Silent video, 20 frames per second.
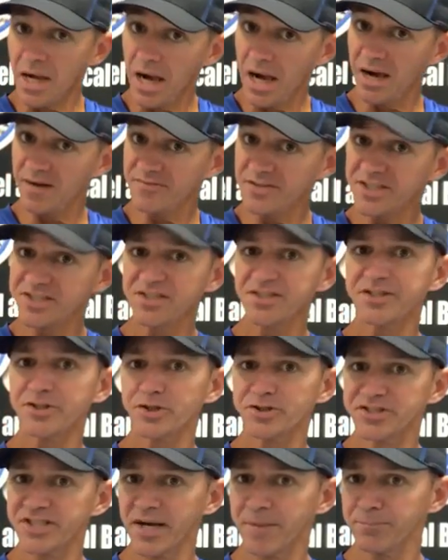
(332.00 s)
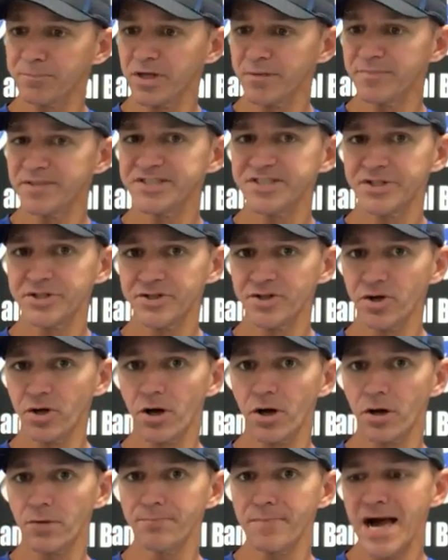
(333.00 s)
obviously your template material,
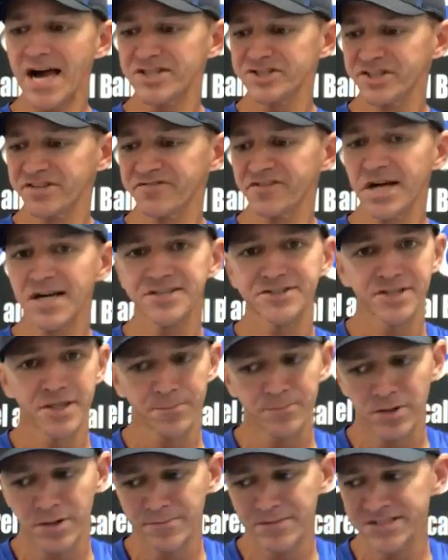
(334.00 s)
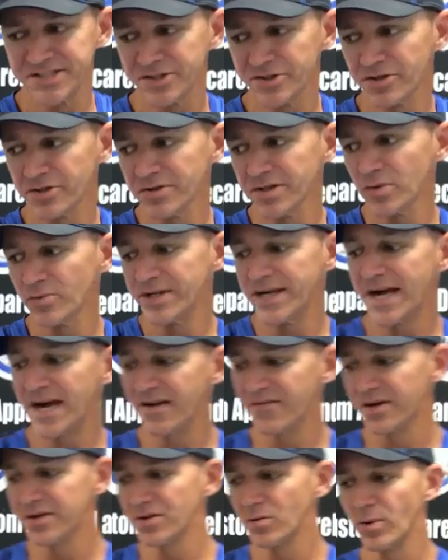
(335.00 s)
our Magic Flock template material that we
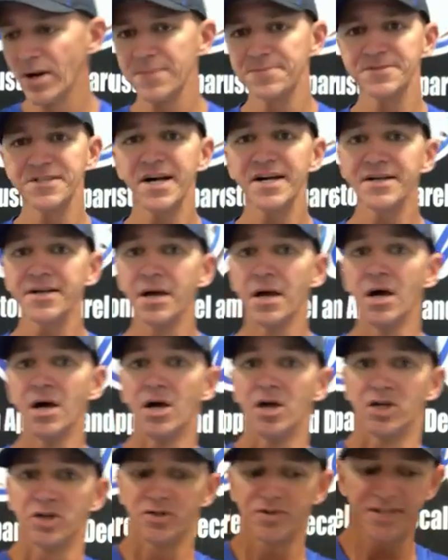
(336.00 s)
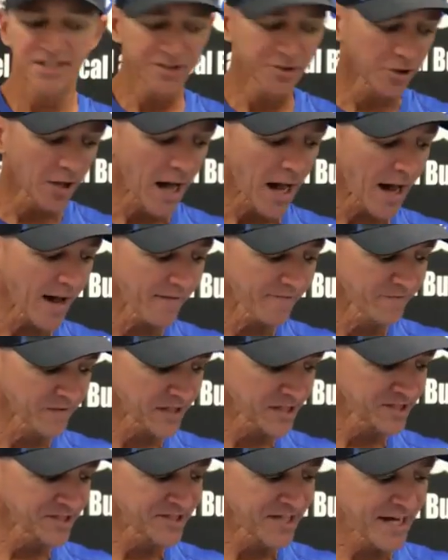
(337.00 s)
have on the website. You need your hot
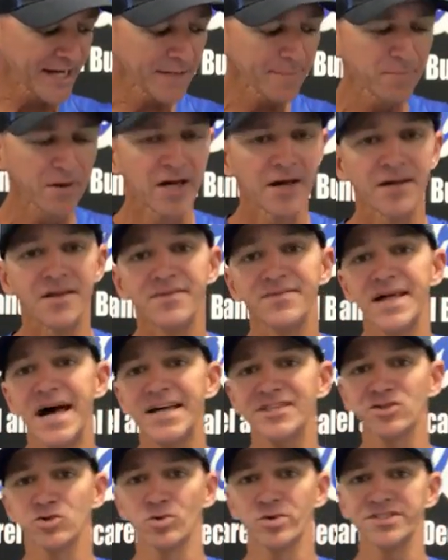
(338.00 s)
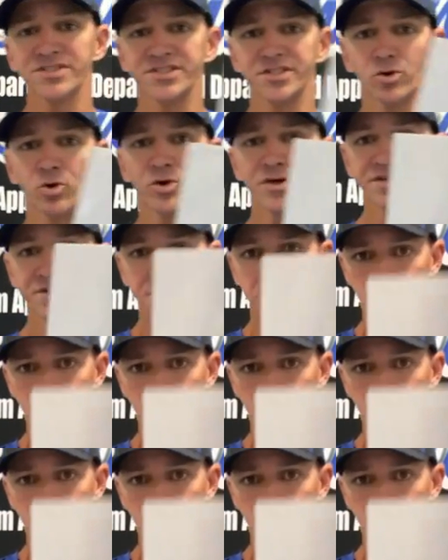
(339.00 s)
fix tape. That's what's going to